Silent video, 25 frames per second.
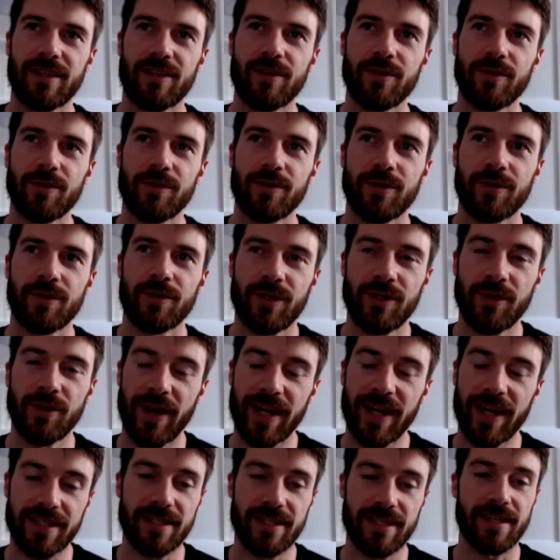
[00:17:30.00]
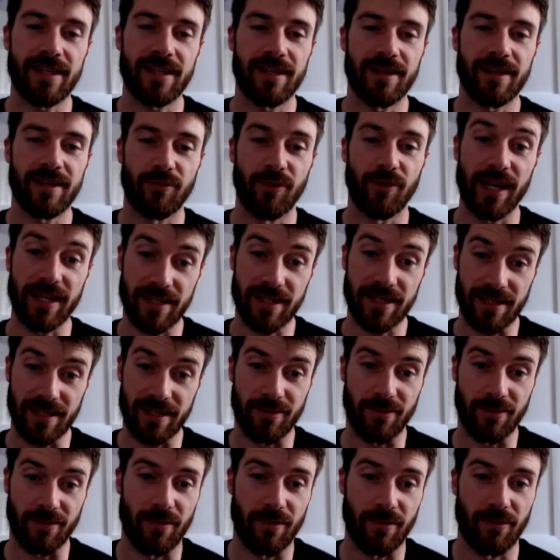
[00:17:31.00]
your
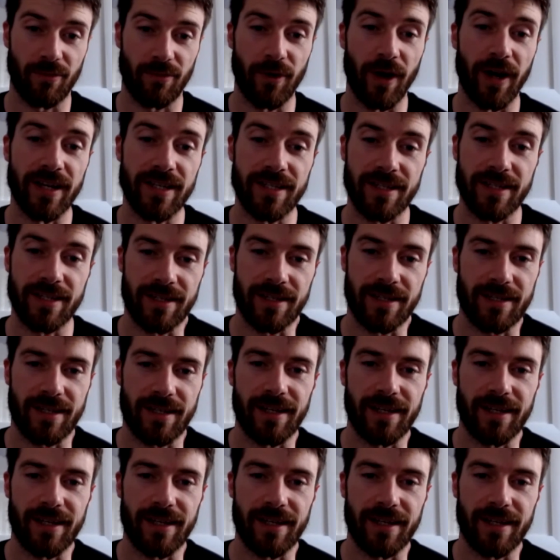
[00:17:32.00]
anti-racism writings,